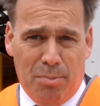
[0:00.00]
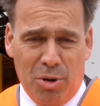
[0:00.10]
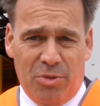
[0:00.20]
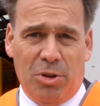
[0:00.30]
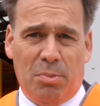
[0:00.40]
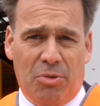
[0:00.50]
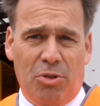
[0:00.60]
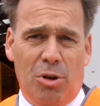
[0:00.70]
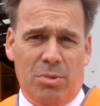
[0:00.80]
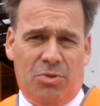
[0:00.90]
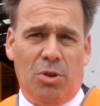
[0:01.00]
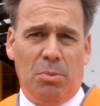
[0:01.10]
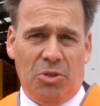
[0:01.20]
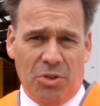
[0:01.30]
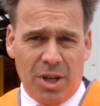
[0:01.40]
perfect performance
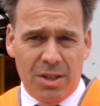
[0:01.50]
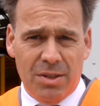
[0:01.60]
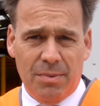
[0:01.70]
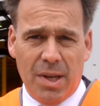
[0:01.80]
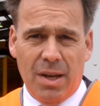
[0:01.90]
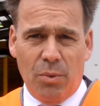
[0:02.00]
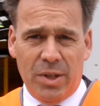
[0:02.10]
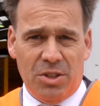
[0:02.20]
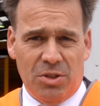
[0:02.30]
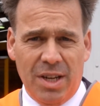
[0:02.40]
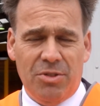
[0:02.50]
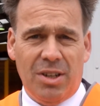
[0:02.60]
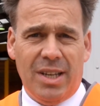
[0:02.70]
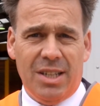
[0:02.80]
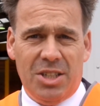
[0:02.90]
from the start, which is
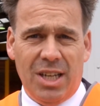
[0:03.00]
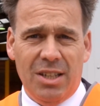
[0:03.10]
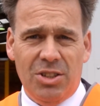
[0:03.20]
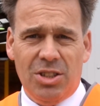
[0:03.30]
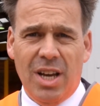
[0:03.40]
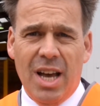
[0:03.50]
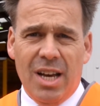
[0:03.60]
definitely a challenge.